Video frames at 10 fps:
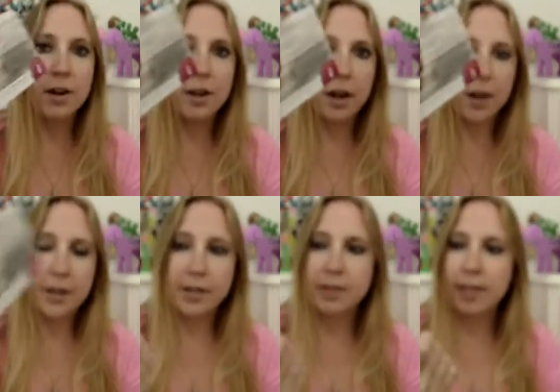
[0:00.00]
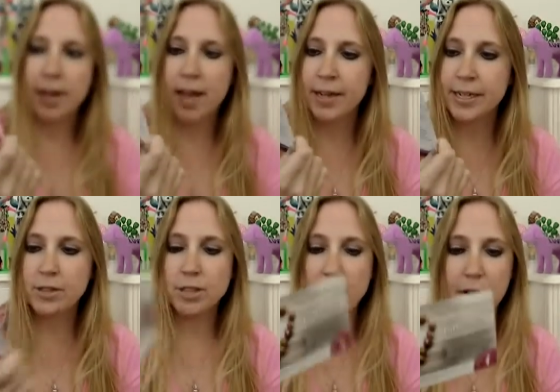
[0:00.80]
card and
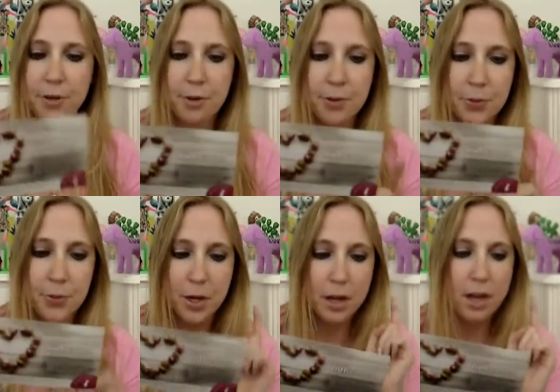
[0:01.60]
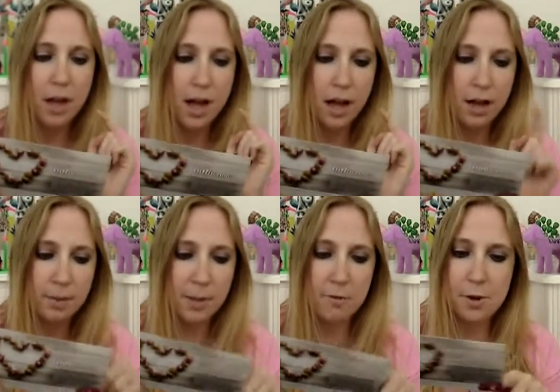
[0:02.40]
it'll tell you
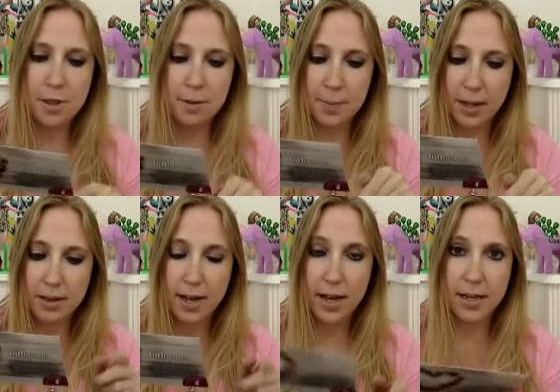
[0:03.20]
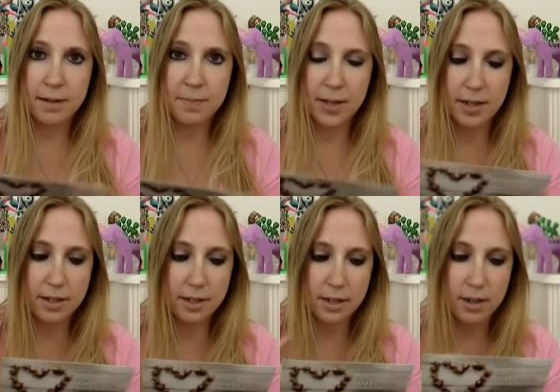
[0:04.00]
um, everything about the item that
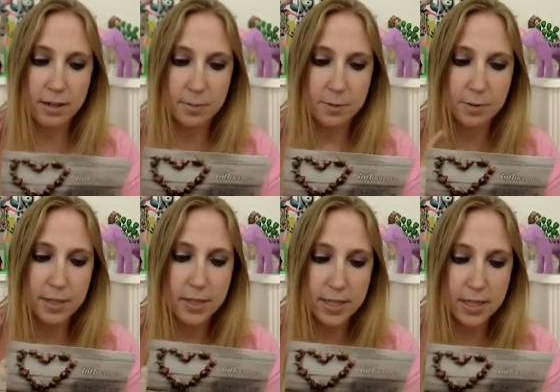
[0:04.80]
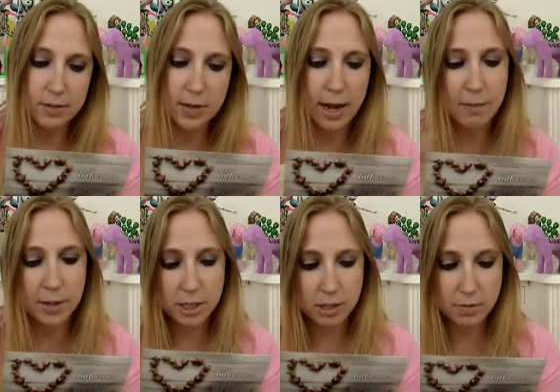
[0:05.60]
um, you received, how
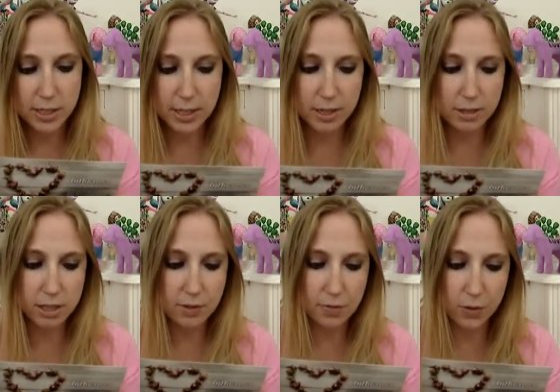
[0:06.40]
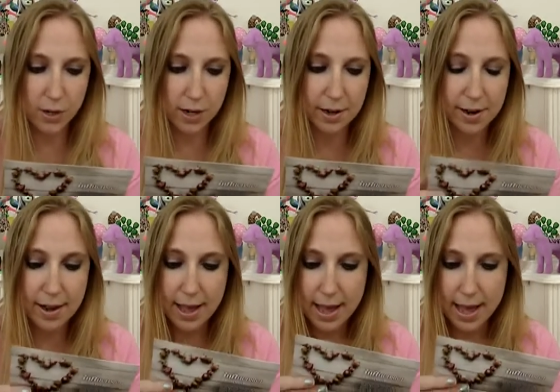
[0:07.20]
much it retails for,
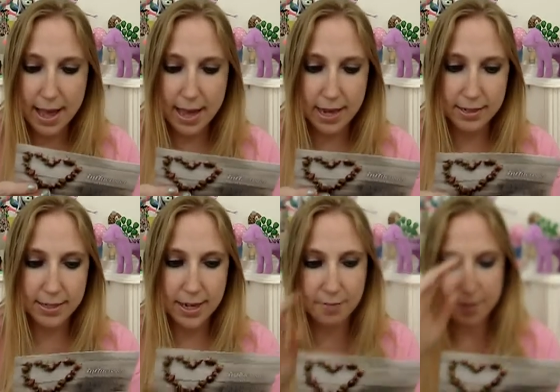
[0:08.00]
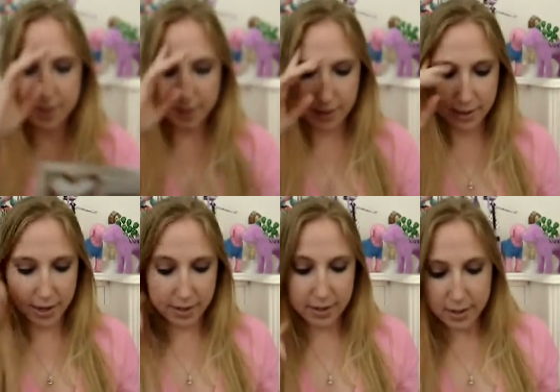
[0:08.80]
and everything like
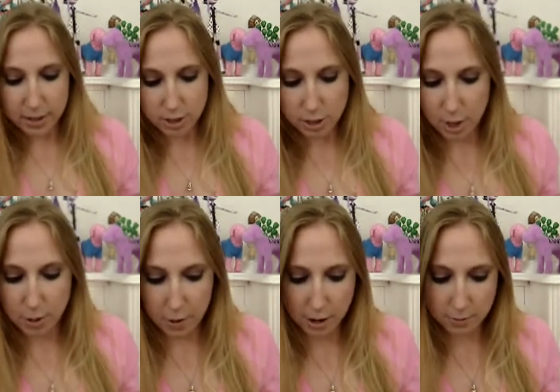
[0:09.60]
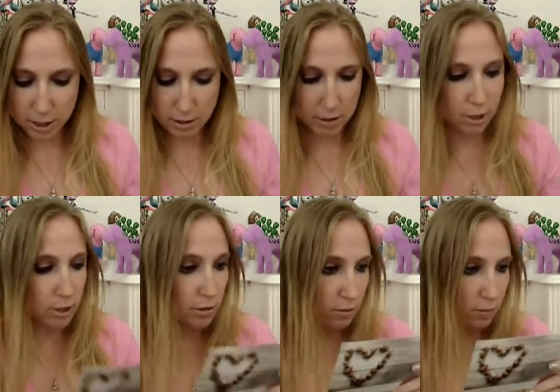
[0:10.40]
that. So I'm just going
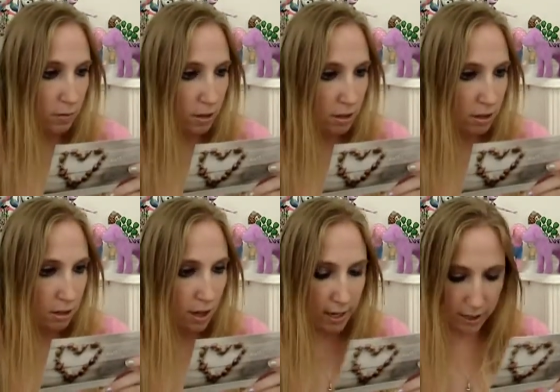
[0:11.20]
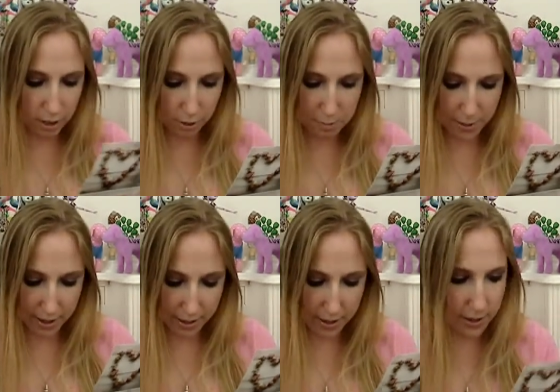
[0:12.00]
to, I guess, go
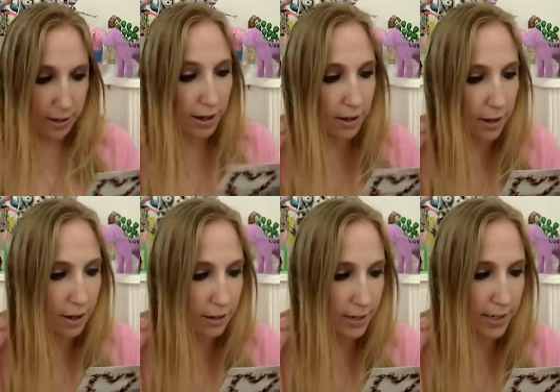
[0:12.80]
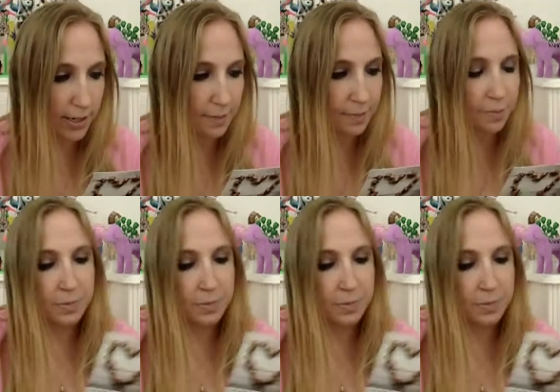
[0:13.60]
by the uh, card here.